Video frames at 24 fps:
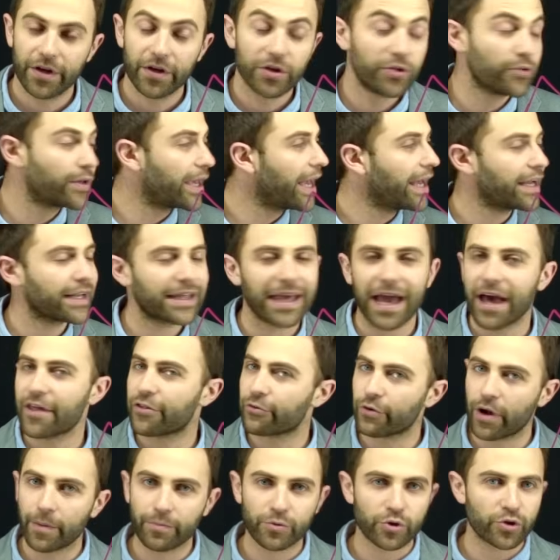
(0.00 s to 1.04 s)
You can't
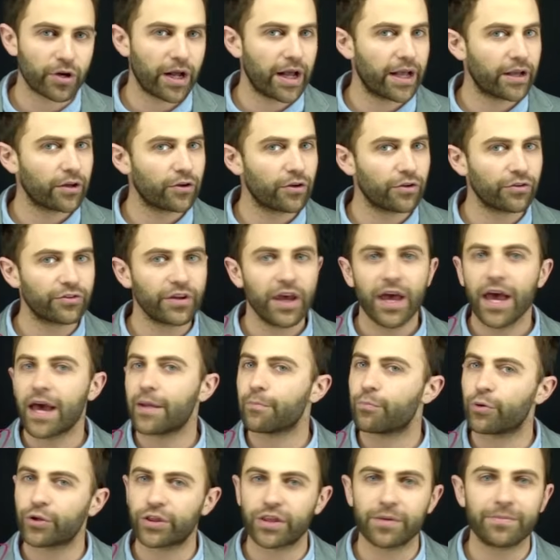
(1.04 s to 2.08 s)
gather up triangles
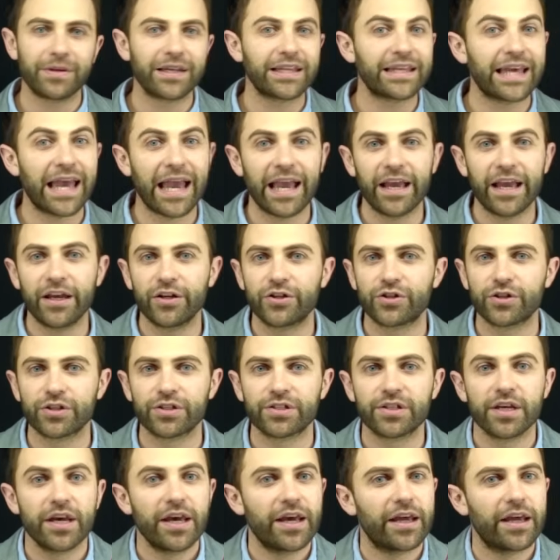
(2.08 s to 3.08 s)
and put them in cages